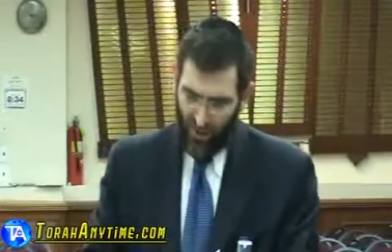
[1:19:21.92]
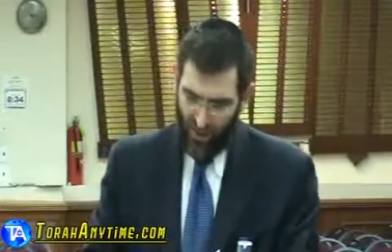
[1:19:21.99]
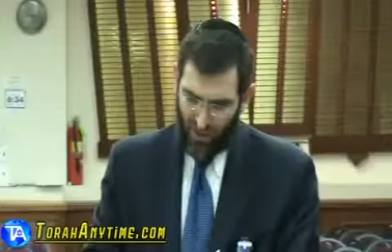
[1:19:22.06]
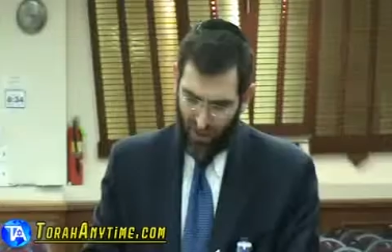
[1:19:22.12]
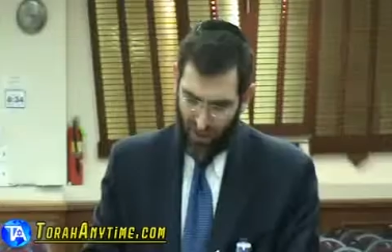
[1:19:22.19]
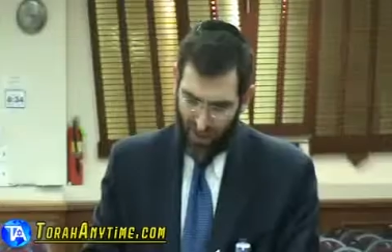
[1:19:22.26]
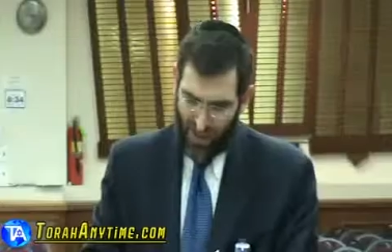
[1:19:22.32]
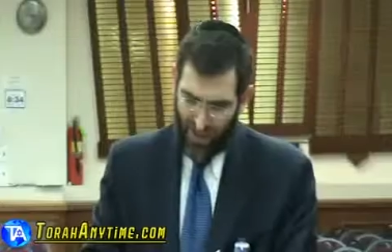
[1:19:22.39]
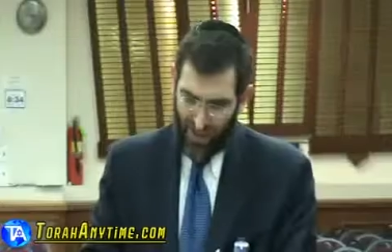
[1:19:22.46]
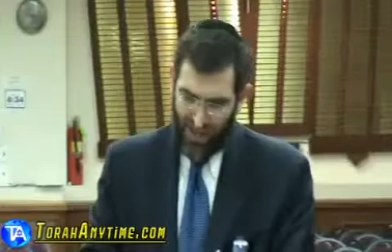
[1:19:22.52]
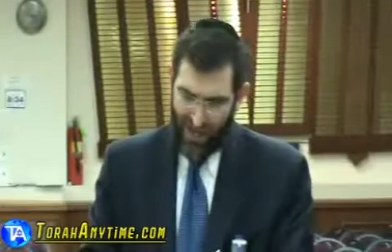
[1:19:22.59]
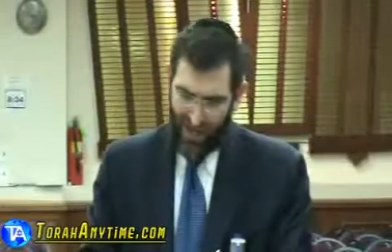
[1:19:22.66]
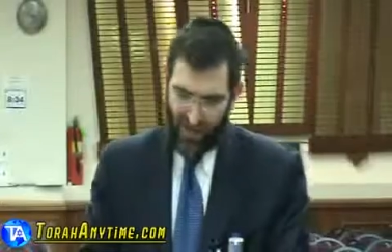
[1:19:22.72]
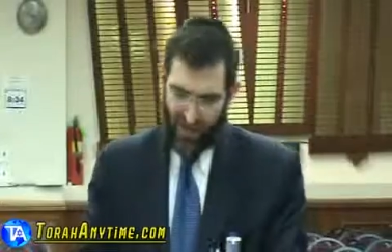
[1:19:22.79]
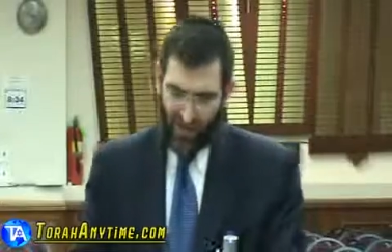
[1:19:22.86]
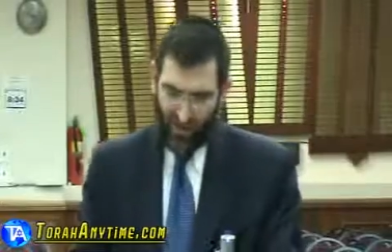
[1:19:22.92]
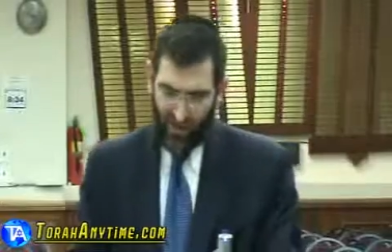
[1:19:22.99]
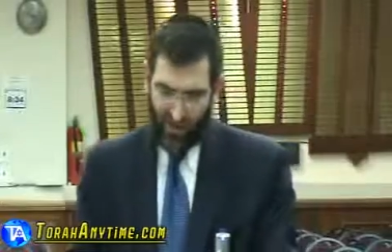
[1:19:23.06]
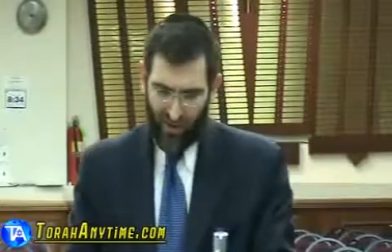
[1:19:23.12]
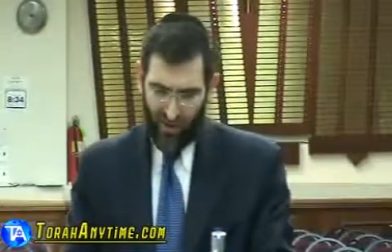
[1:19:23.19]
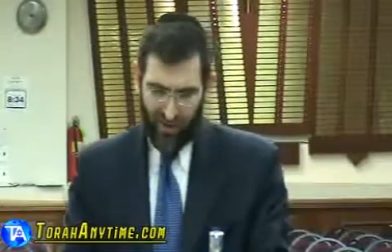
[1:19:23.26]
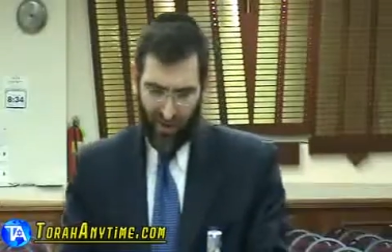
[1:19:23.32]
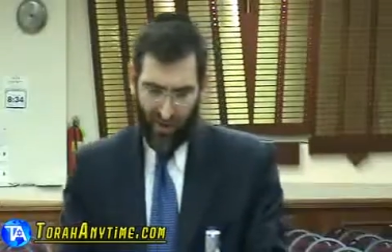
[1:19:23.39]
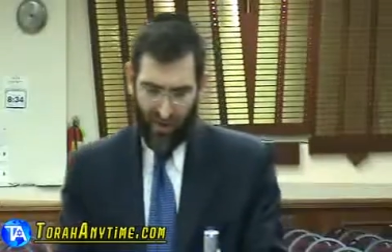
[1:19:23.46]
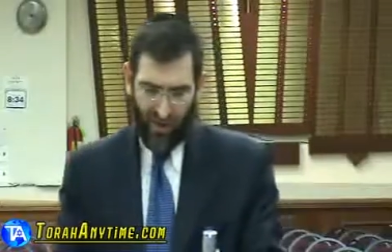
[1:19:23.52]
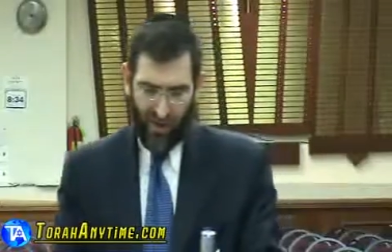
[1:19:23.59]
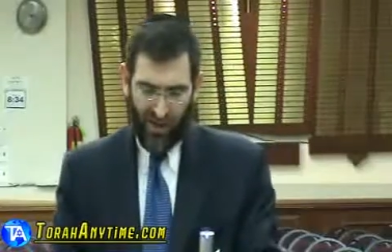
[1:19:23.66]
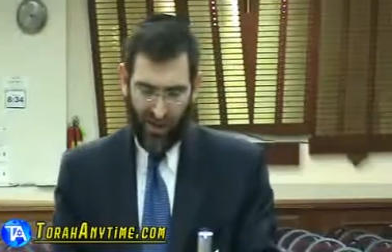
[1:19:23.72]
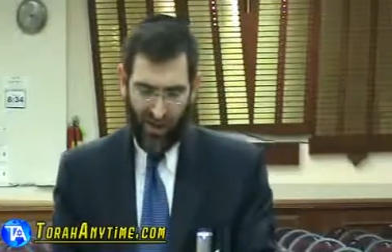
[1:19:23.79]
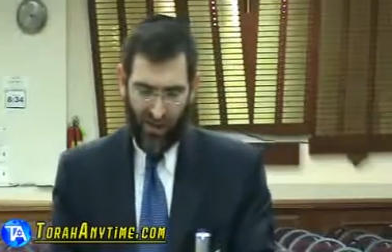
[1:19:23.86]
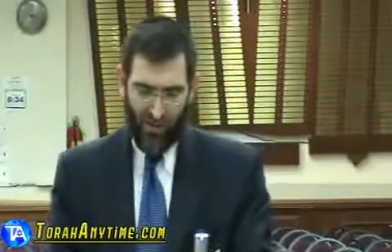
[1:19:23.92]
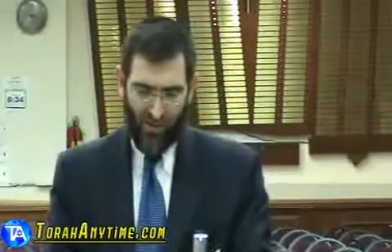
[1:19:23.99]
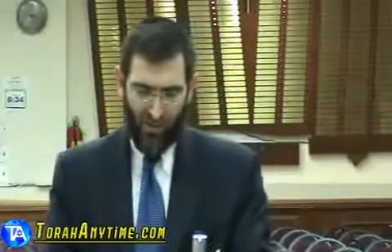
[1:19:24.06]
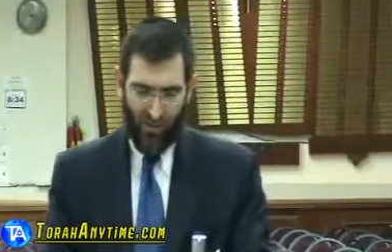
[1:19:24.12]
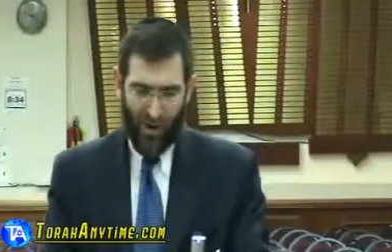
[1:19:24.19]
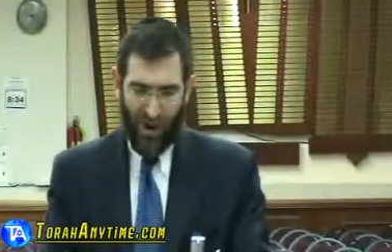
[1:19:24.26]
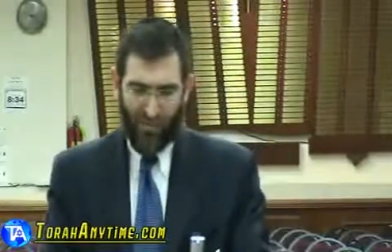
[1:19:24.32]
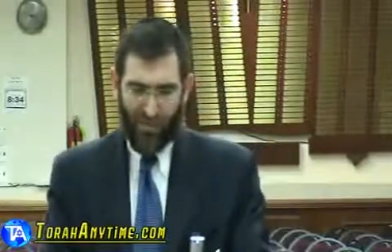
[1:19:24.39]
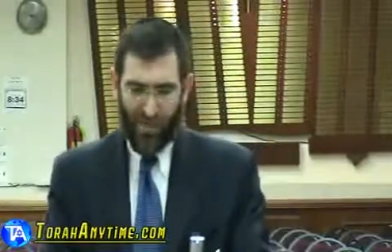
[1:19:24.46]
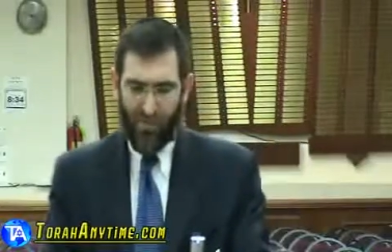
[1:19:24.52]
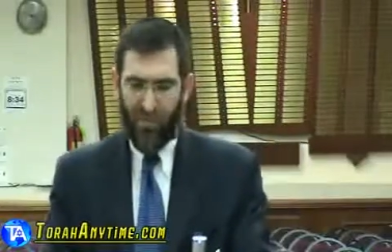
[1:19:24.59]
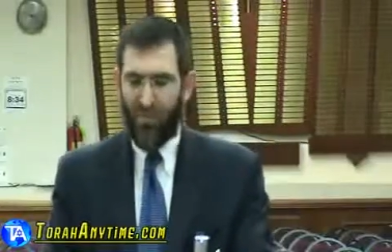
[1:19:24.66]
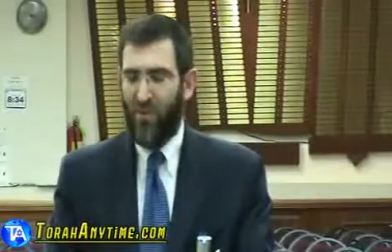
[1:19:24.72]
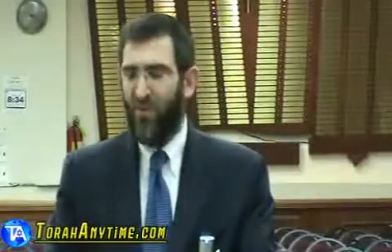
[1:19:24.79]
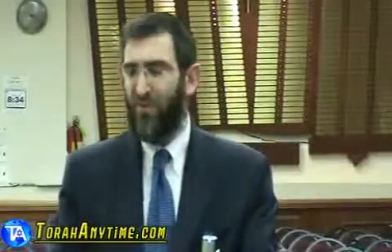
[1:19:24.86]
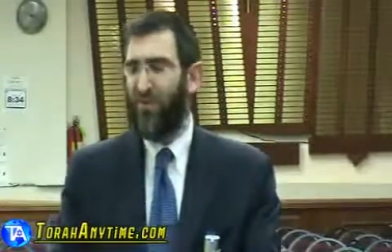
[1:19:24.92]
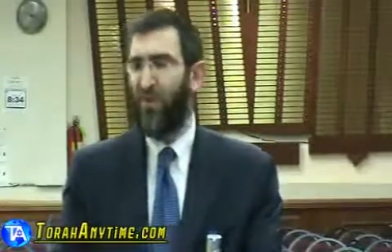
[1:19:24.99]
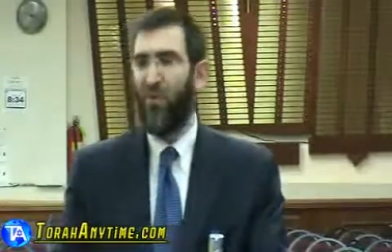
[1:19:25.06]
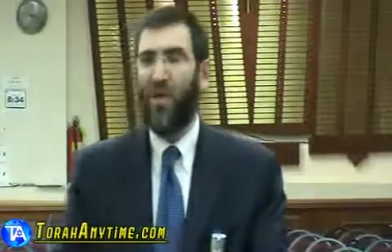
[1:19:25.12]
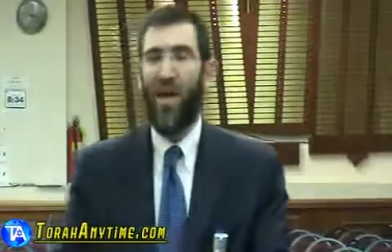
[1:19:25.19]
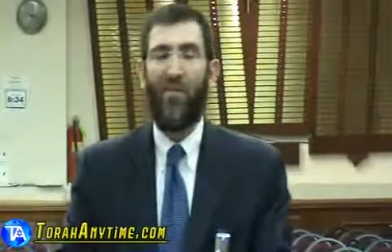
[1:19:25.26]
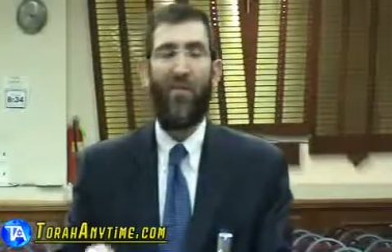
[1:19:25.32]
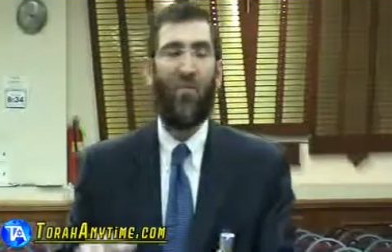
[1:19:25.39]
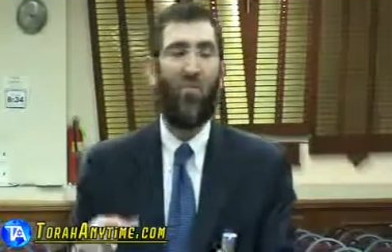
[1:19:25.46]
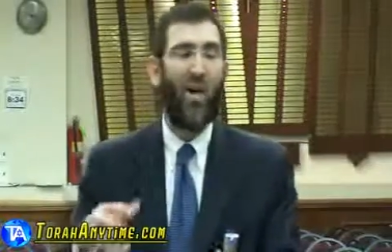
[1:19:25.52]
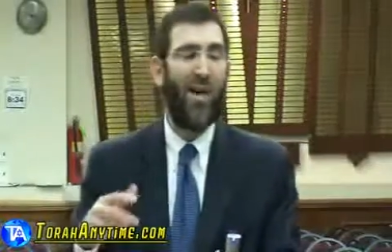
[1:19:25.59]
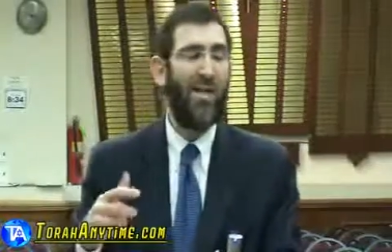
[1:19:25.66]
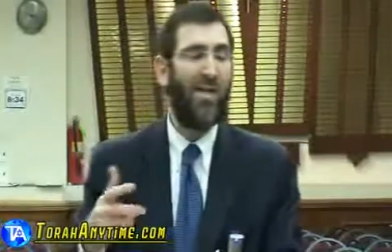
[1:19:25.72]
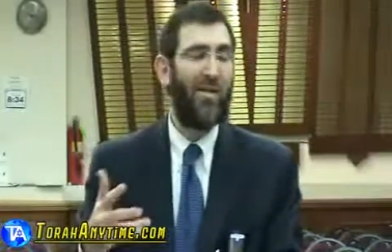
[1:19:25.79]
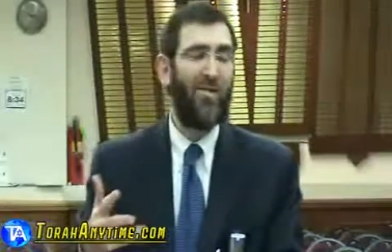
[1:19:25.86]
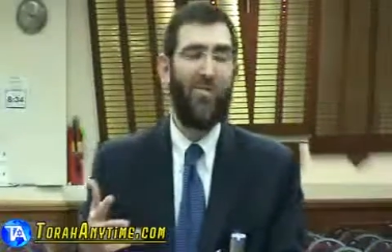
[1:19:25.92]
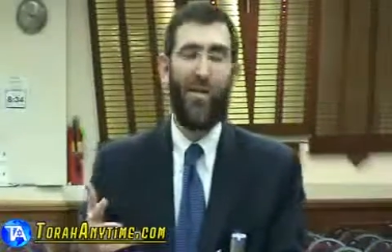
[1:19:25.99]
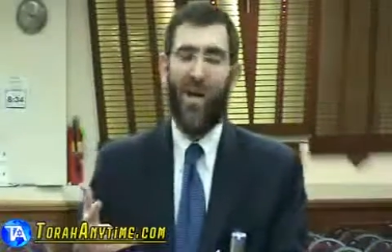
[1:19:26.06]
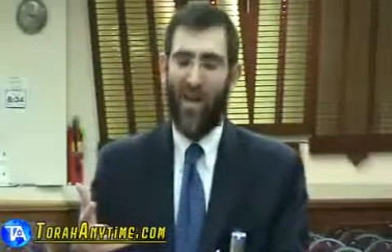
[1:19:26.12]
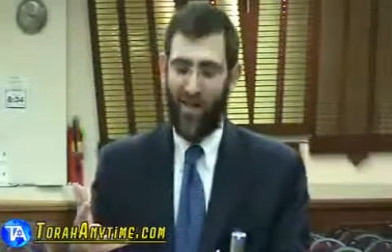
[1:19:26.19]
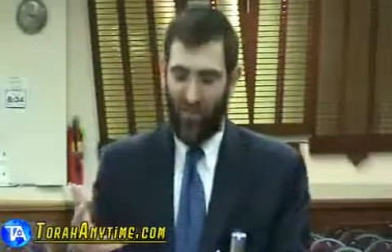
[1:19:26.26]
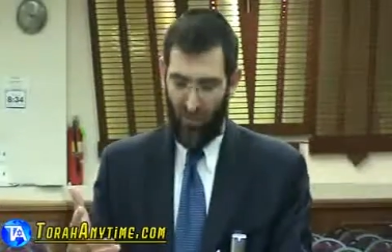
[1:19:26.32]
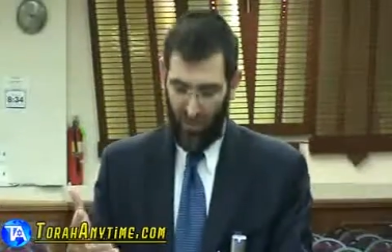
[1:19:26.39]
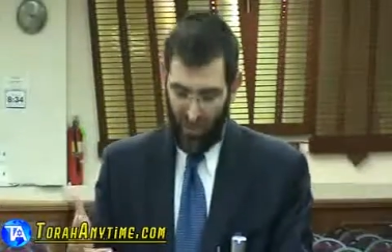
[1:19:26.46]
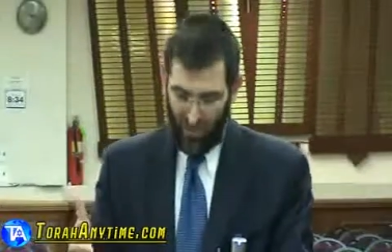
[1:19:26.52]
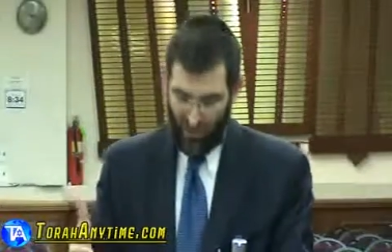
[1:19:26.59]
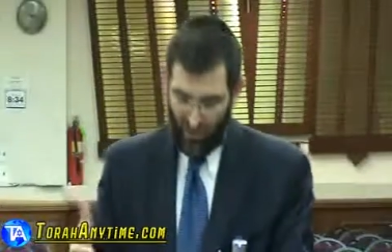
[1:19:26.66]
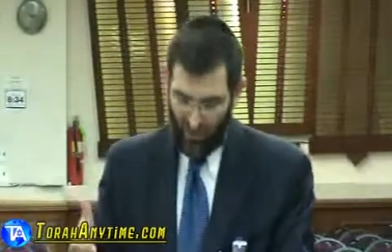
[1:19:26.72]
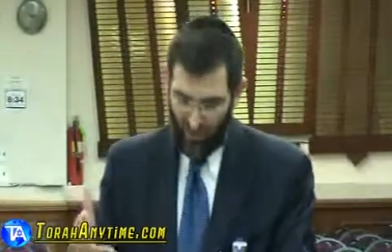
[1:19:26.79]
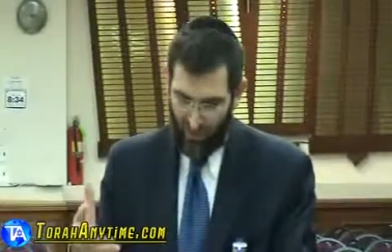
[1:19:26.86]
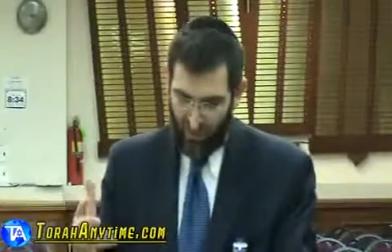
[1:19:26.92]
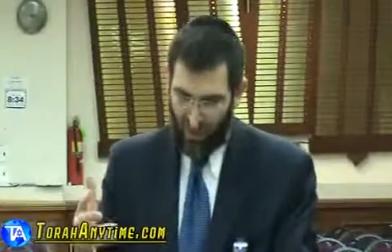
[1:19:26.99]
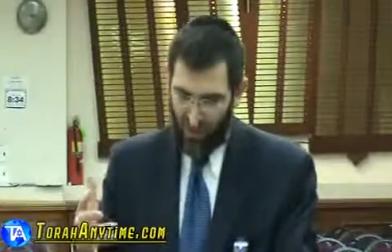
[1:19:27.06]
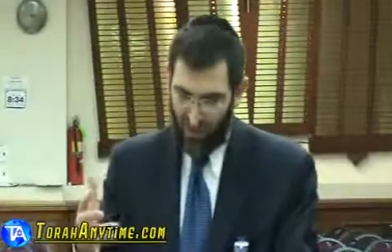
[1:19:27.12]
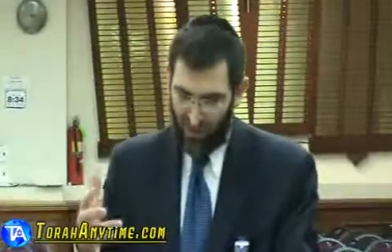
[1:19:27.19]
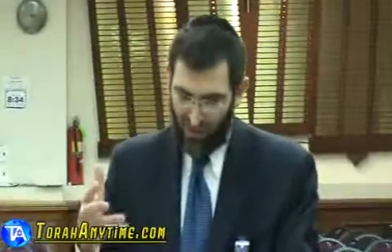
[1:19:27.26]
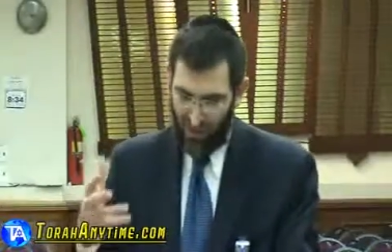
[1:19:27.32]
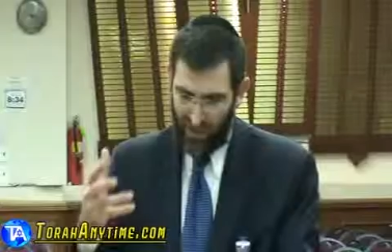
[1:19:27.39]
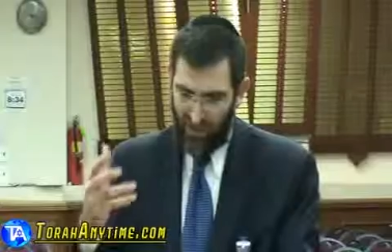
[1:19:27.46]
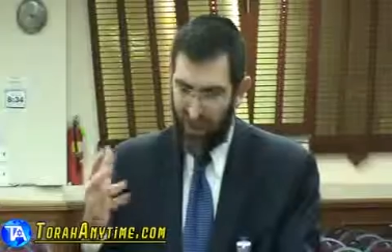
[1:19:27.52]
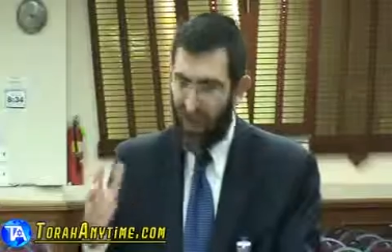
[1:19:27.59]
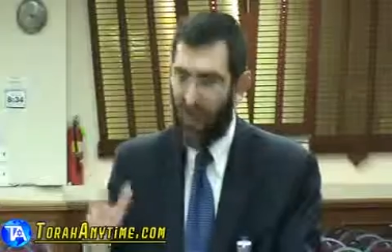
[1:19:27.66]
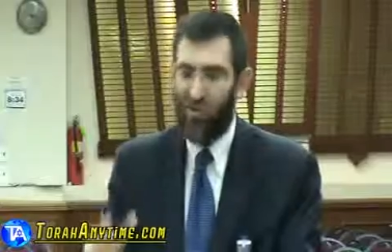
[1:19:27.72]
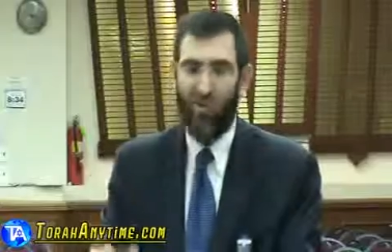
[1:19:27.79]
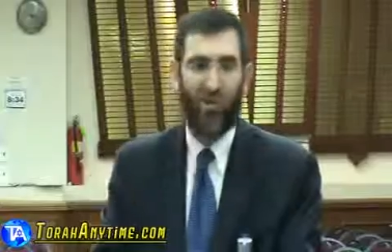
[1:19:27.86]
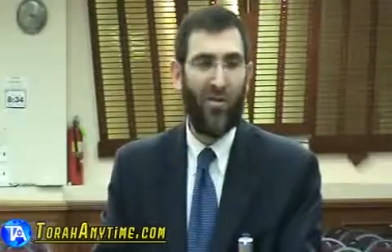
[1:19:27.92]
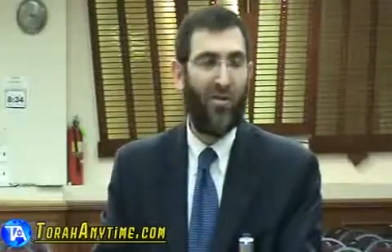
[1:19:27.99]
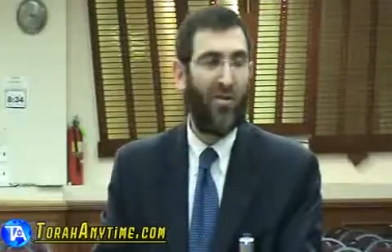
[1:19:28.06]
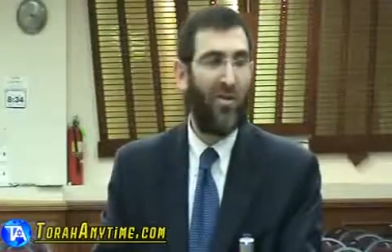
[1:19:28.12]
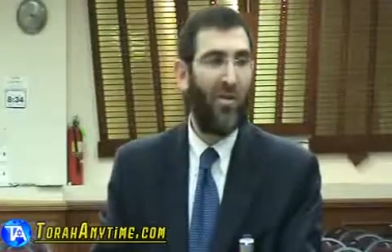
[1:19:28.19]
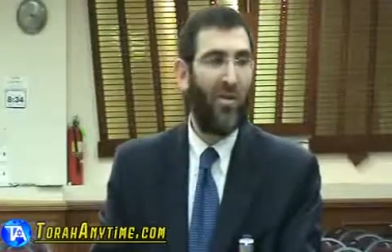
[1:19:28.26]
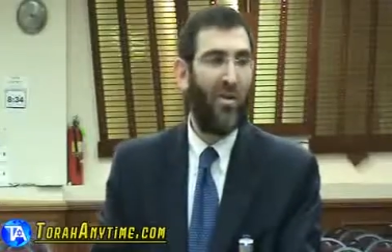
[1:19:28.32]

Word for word: we understand that anger it can be prompted when we feel we have a right to be angry, righteous indignation.